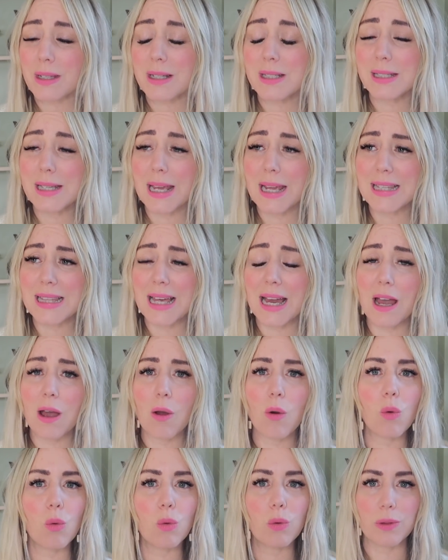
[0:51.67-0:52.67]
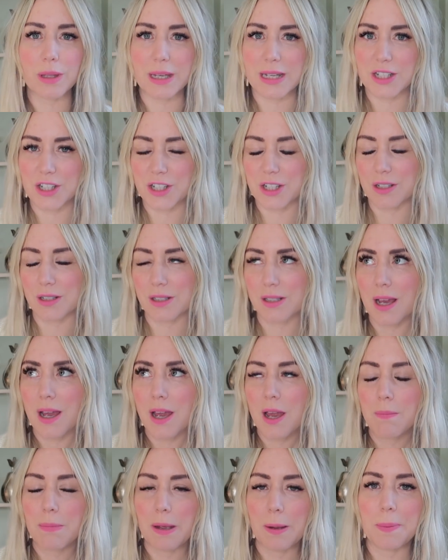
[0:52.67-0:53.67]
saying that all the issues,
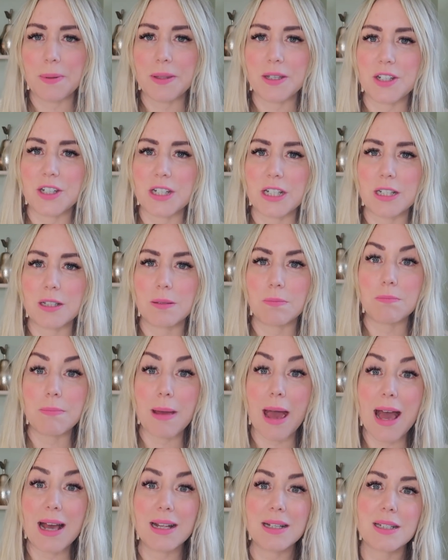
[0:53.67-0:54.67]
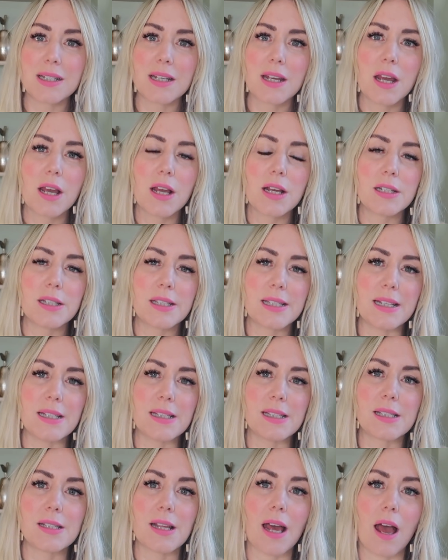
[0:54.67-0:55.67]
people that she's met
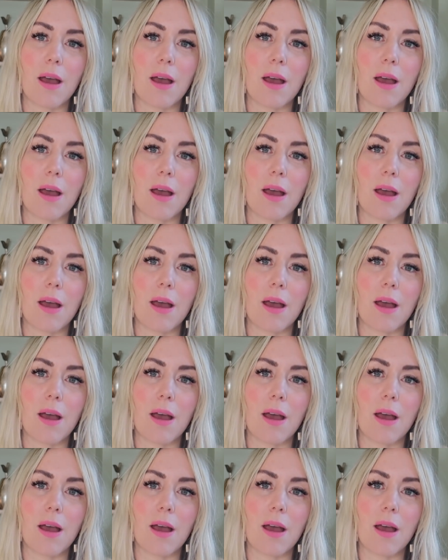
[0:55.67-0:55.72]
since